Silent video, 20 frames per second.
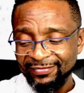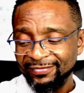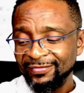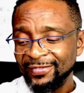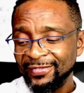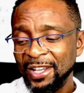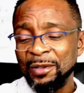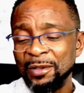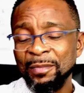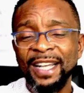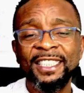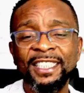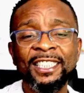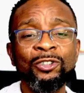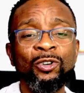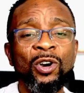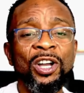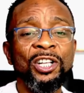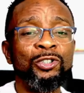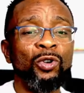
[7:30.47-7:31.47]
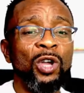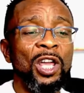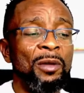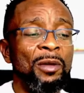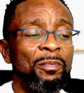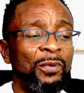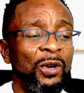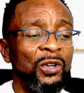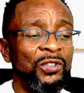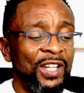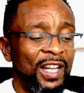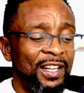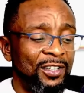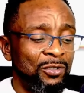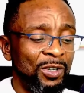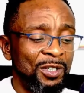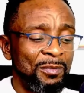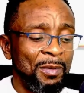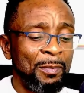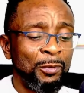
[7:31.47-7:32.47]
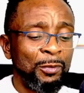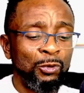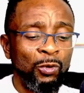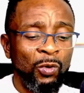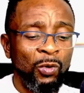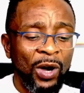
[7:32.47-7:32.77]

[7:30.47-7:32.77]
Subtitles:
Imagine going to protest with people who